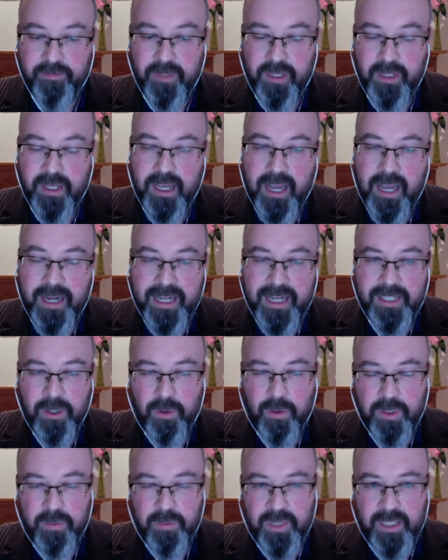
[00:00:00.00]
And that's
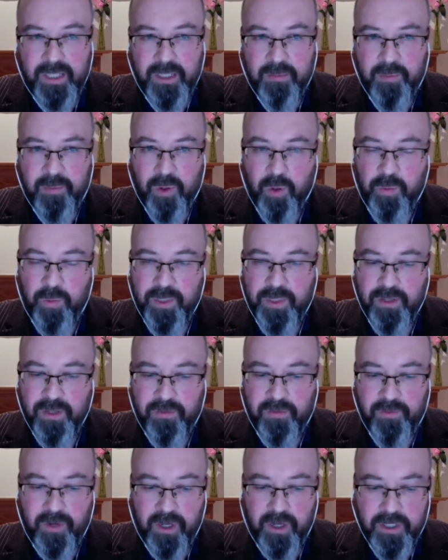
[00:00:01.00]
always been the purpose of
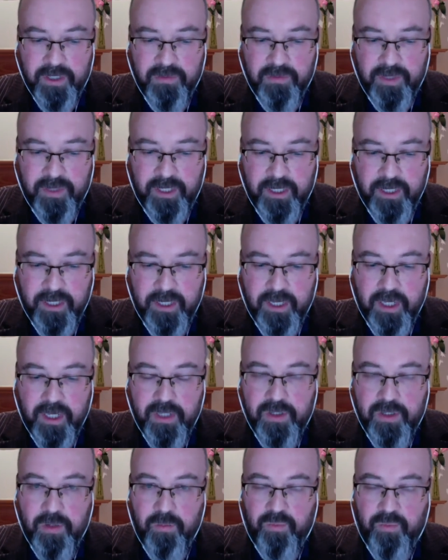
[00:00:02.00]
philosophy,
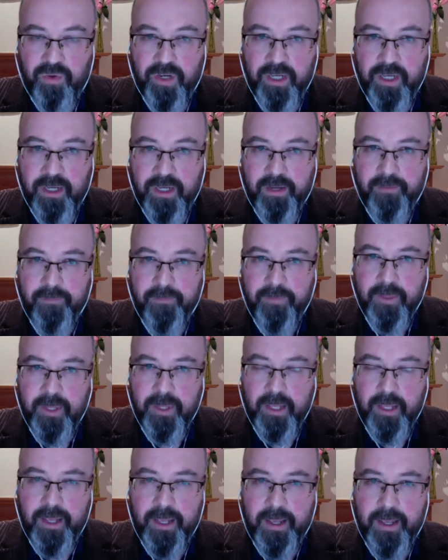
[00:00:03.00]
to bring,
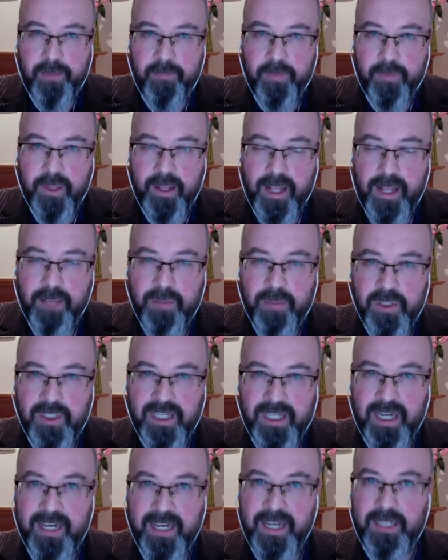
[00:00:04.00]
help us to
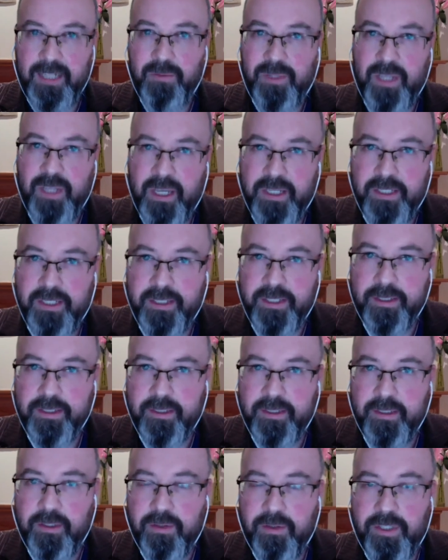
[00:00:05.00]
connect with that
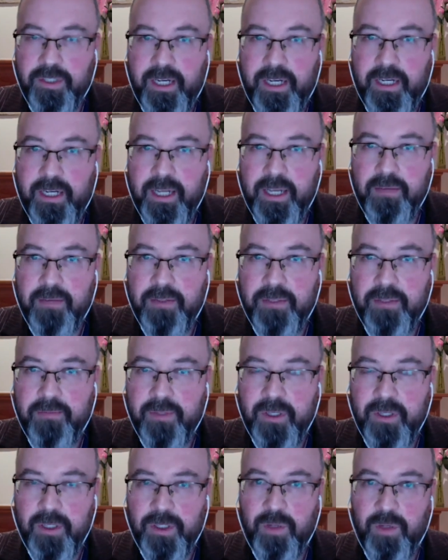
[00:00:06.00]
in our daily lives,
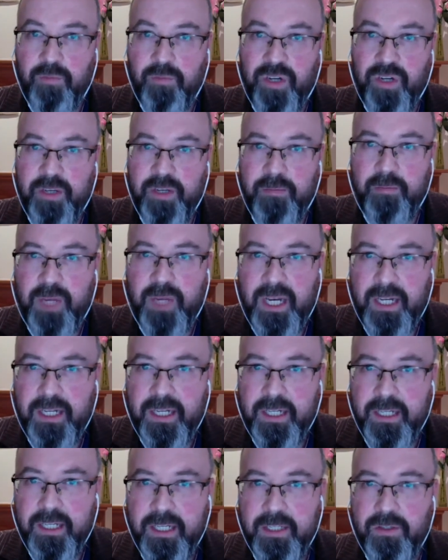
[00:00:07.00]
to bring
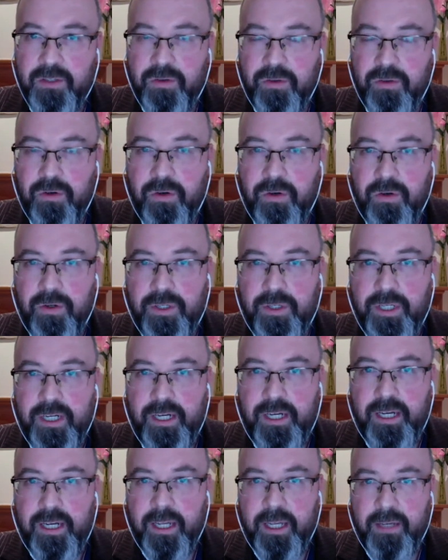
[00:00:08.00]
meaning into our
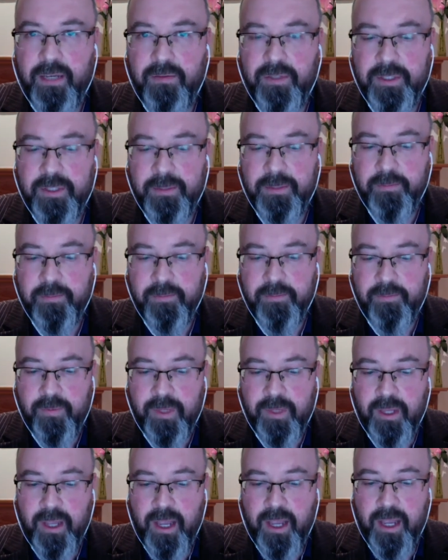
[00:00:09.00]
daily lives.
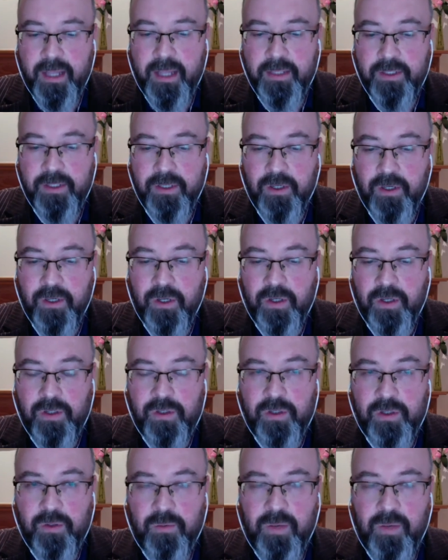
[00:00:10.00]
And
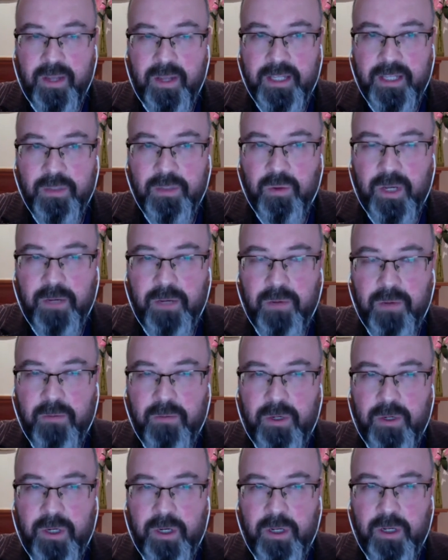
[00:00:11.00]
that's why when
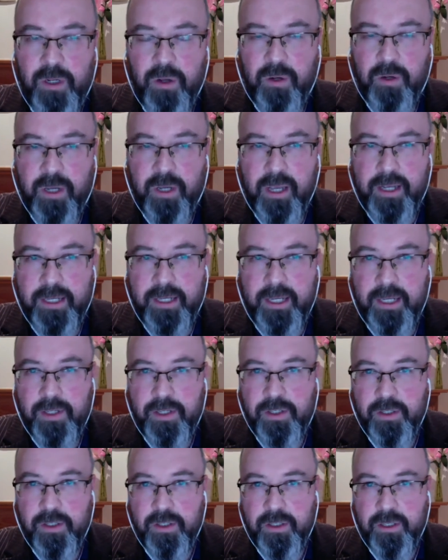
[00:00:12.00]
we look at
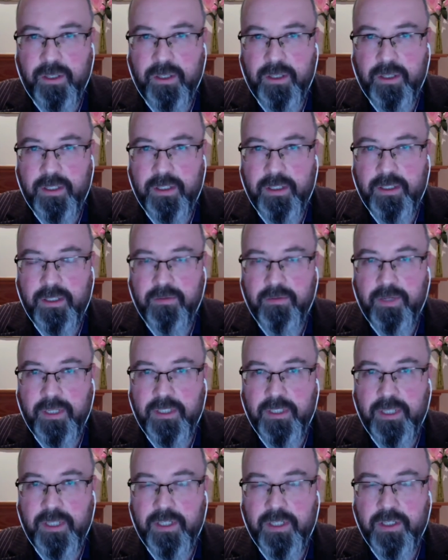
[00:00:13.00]
ancient
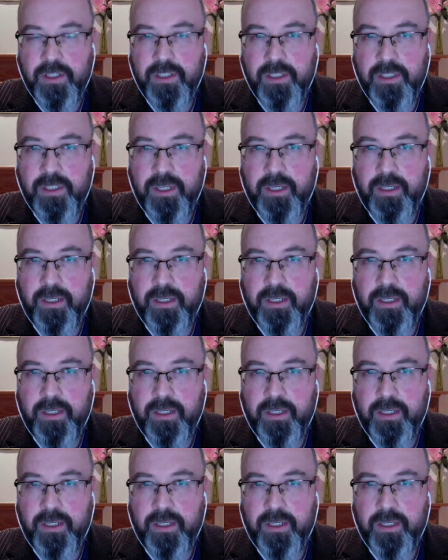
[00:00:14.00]
civilizations like